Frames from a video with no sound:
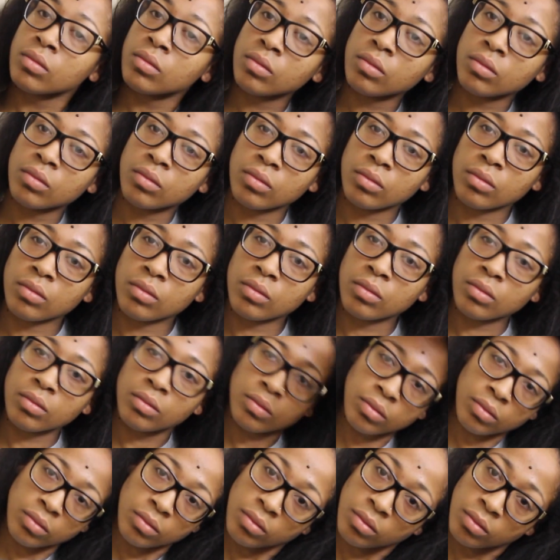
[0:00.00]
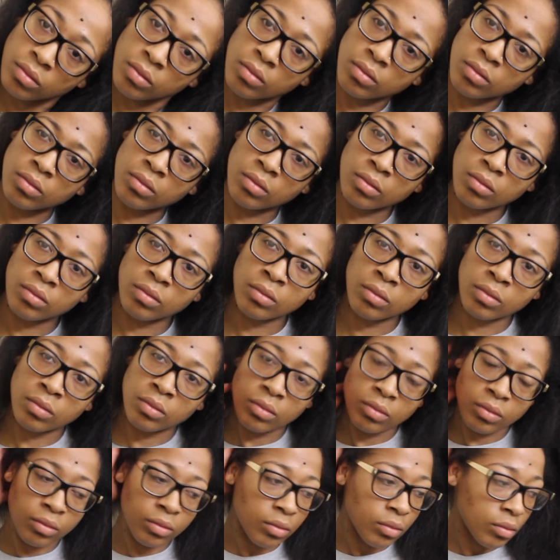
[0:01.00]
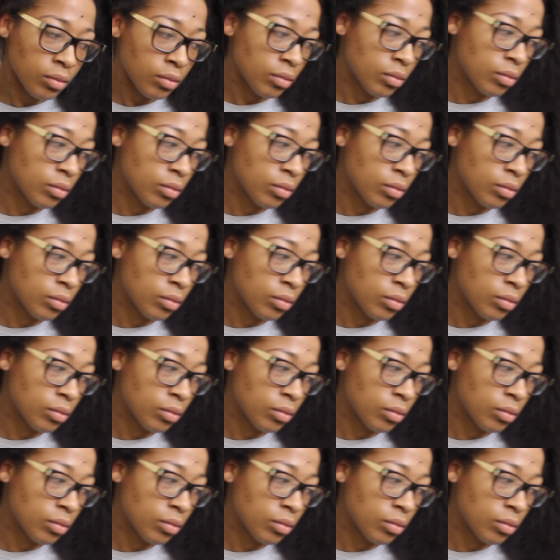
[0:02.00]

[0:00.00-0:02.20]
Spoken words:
prepped and ready to be flat ironed. I will be using my